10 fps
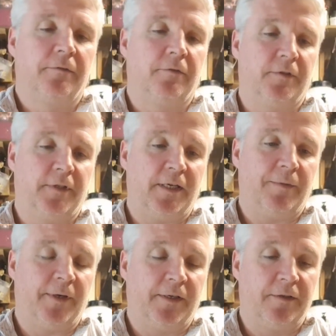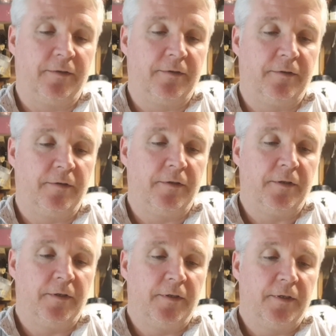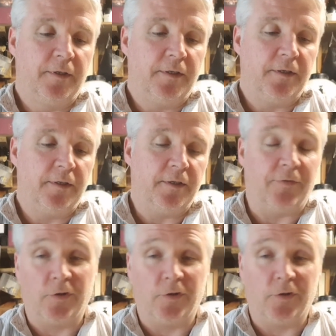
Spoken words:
There's a saying in the back. If